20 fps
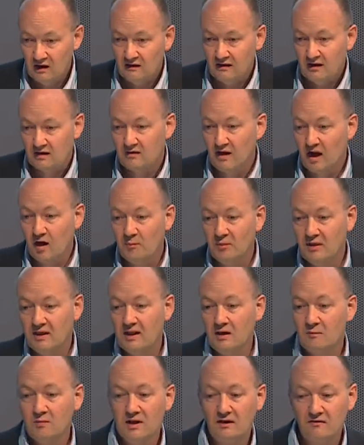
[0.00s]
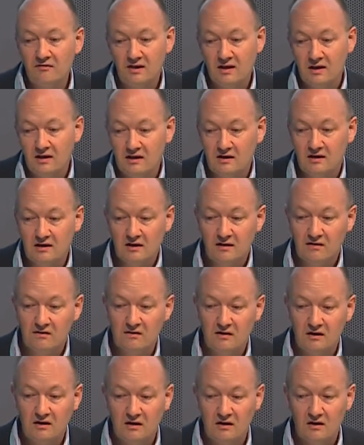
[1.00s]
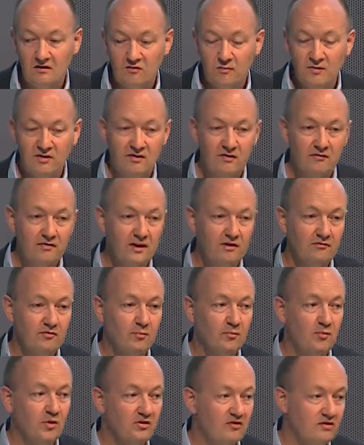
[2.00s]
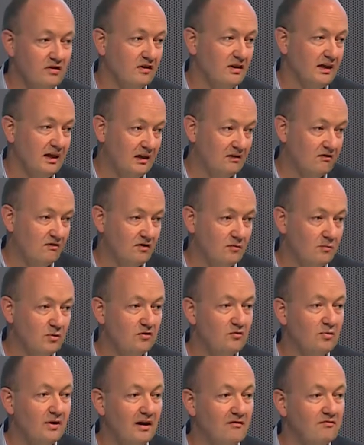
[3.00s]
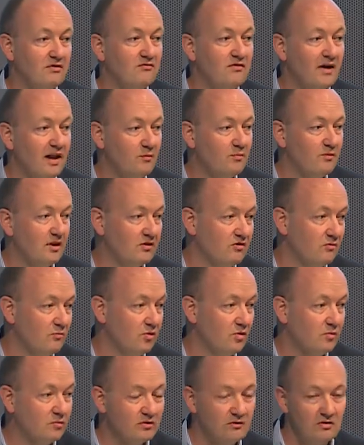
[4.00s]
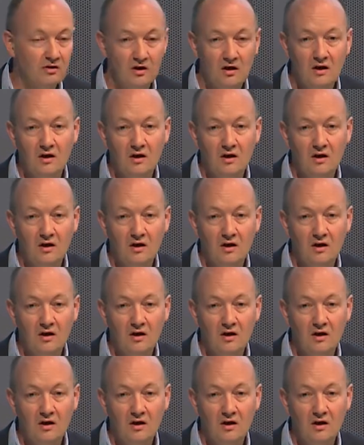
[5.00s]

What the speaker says: The example that I'm giving here is specifically for prostate cancer, but we have developed at the moment